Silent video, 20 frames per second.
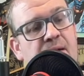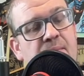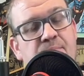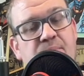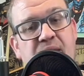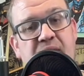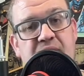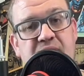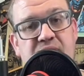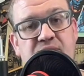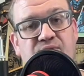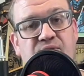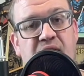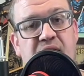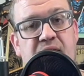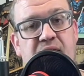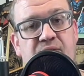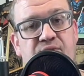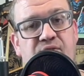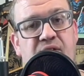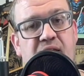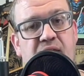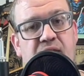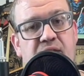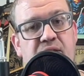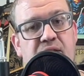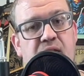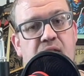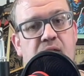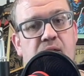But it's very fair to
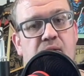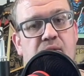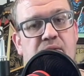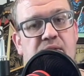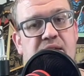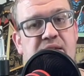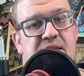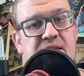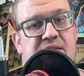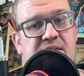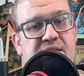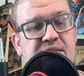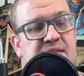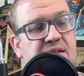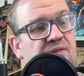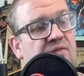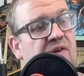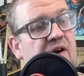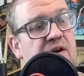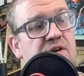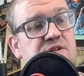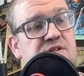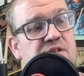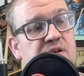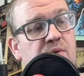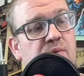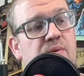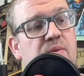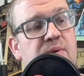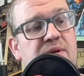note that this is the first
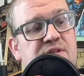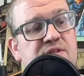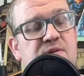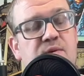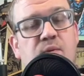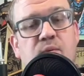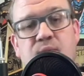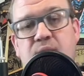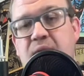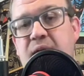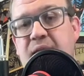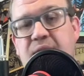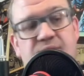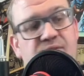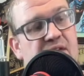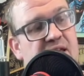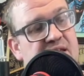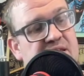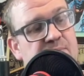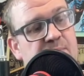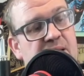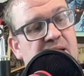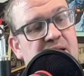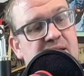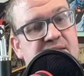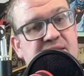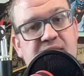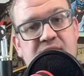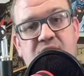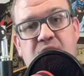original run of this
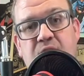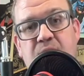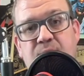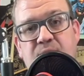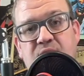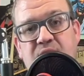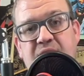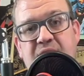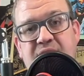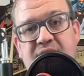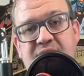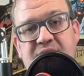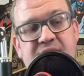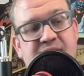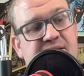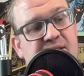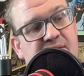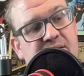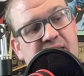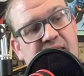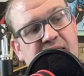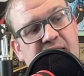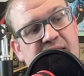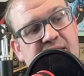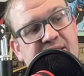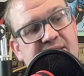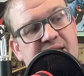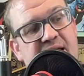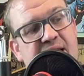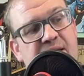because the Tom Clancy is on the
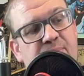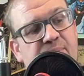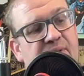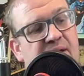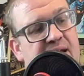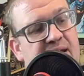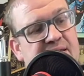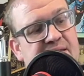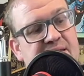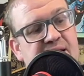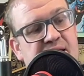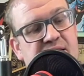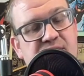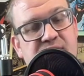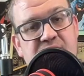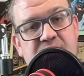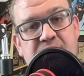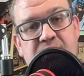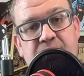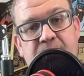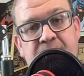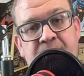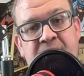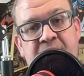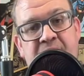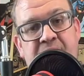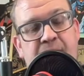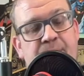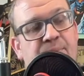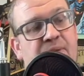inside of PlayStation
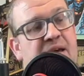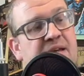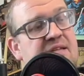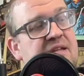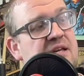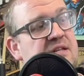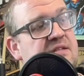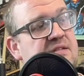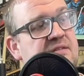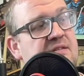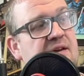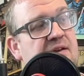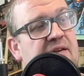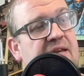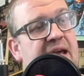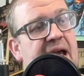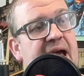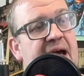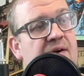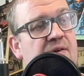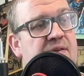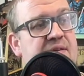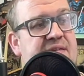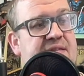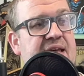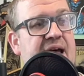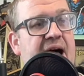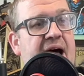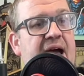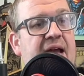and PlayStation's on the
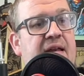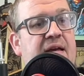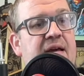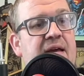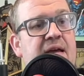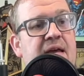outside.